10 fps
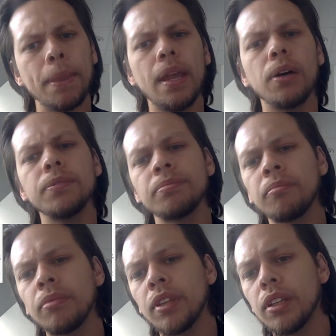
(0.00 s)
Now,
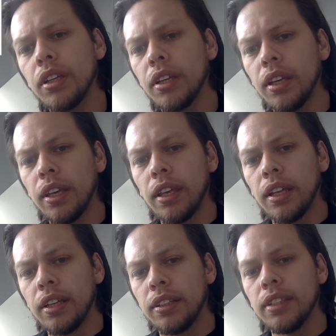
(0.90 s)

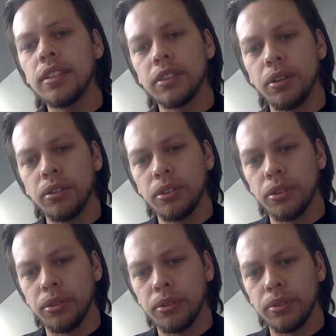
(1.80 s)
this is
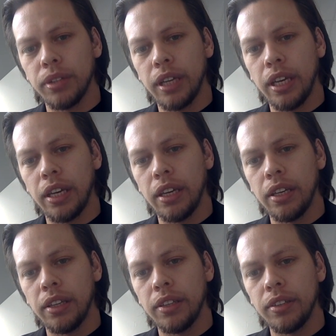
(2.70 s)
also
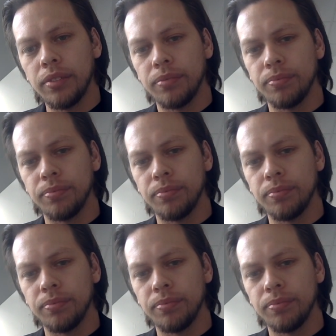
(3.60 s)
a